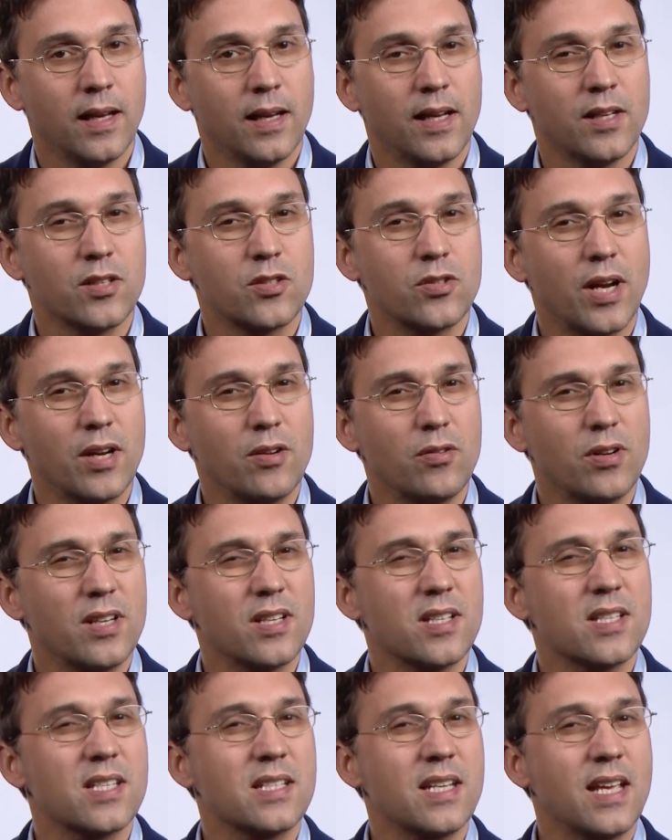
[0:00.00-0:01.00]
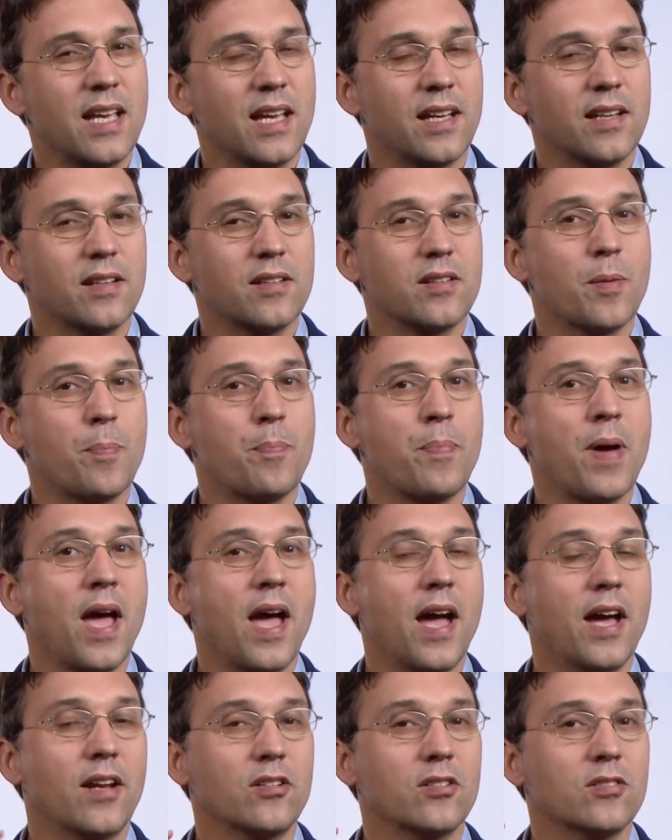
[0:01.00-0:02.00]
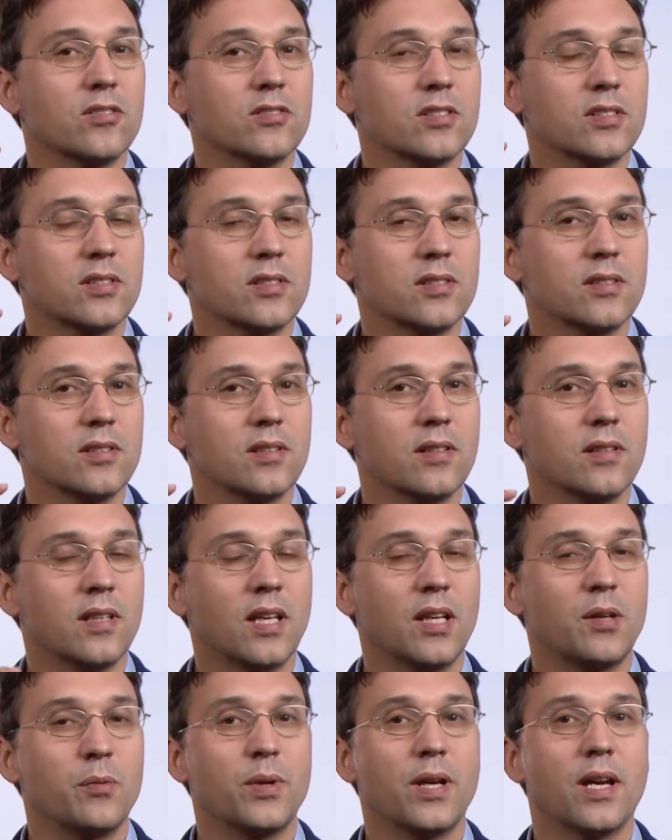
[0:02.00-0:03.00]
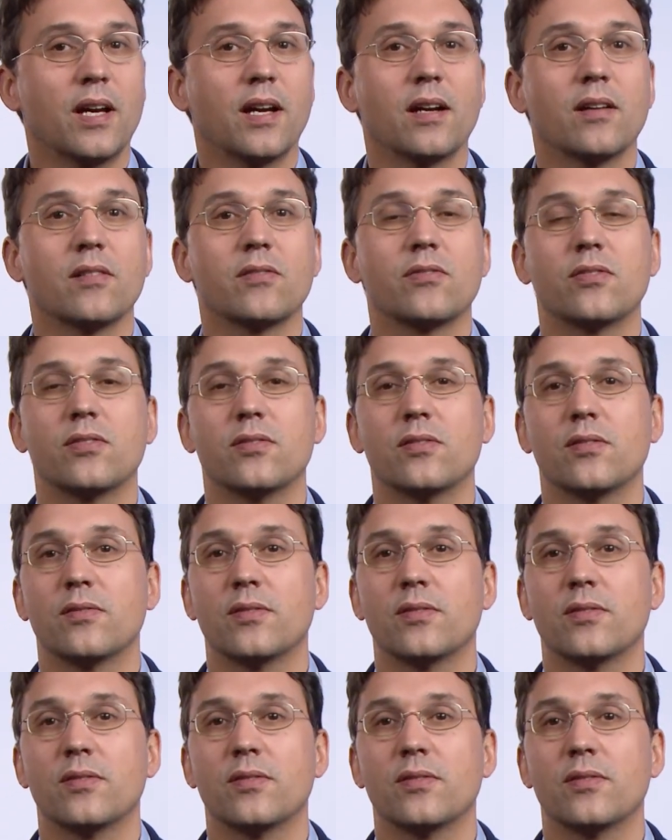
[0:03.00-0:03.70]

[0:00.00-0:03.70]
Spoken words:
and try to understand the patterns that we have